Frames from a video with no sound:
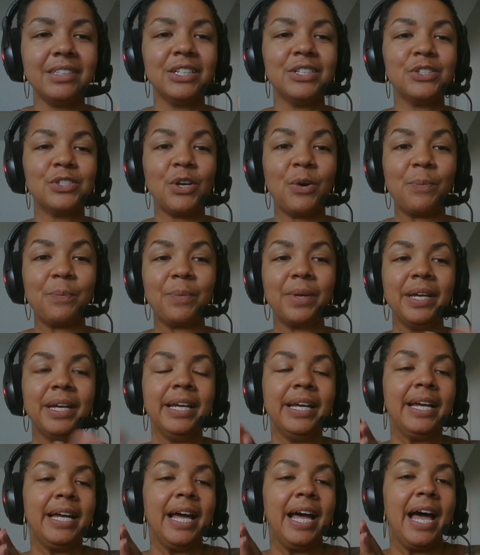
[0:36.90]
So
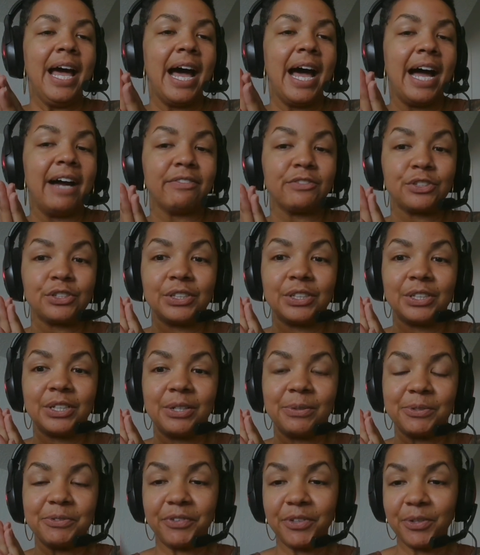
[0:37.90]

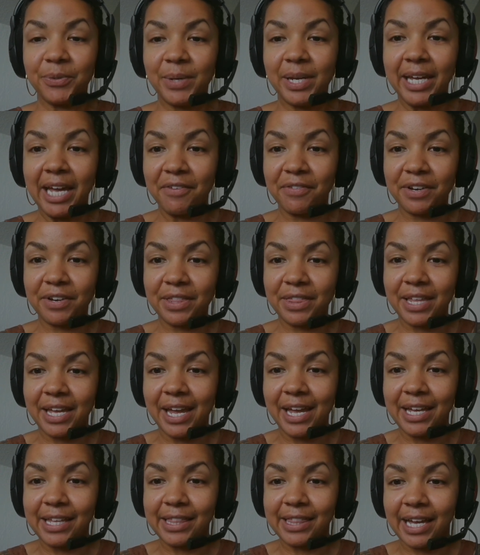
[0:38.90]
after reviewing
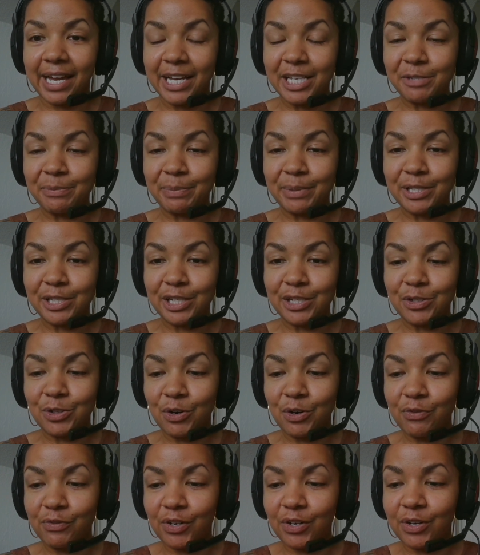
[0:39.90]
everything that has been sent
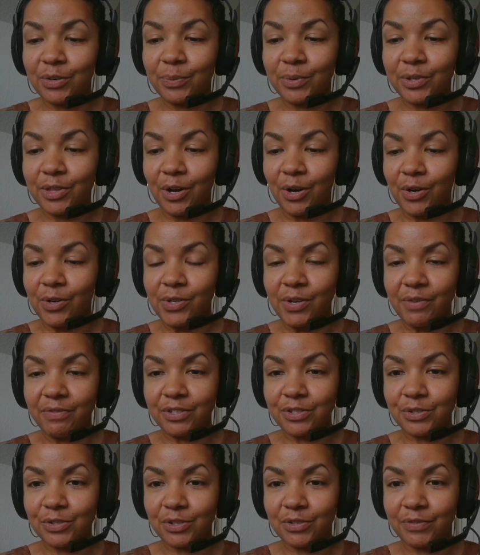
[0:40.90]
over with all of
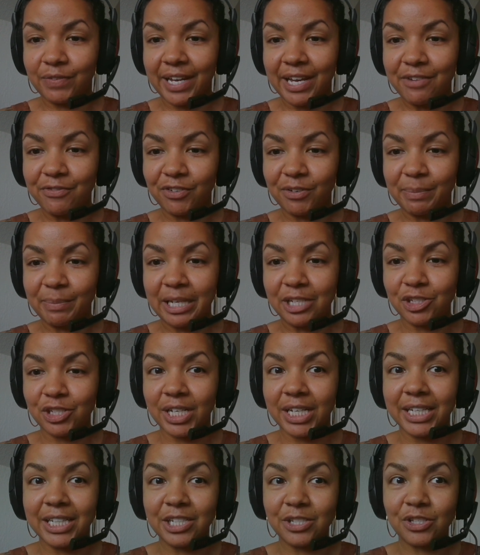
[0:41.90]
the survey
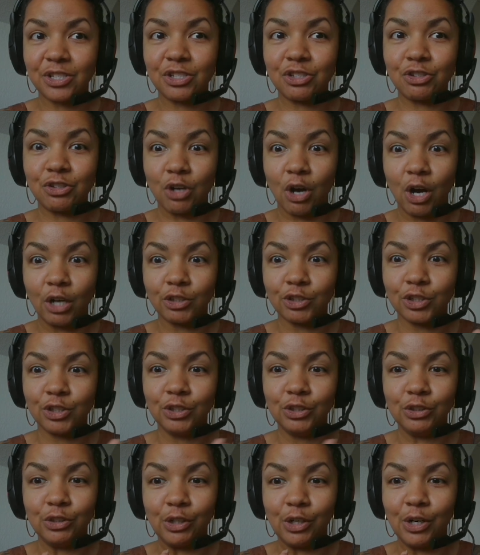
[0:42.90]
information, this is such
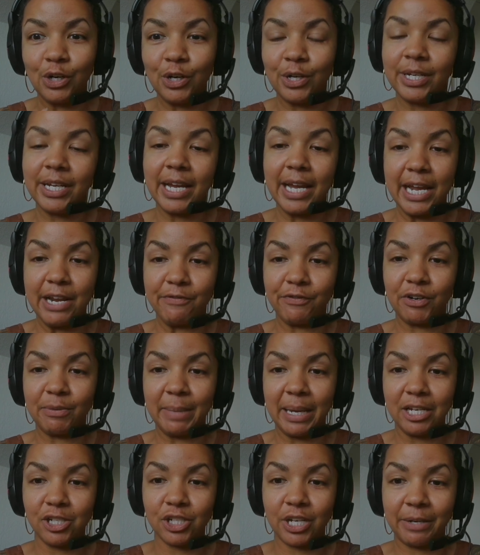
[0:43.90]
good
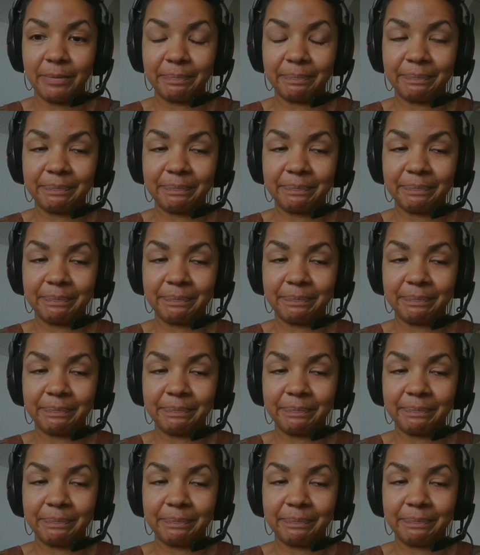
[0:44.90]
information.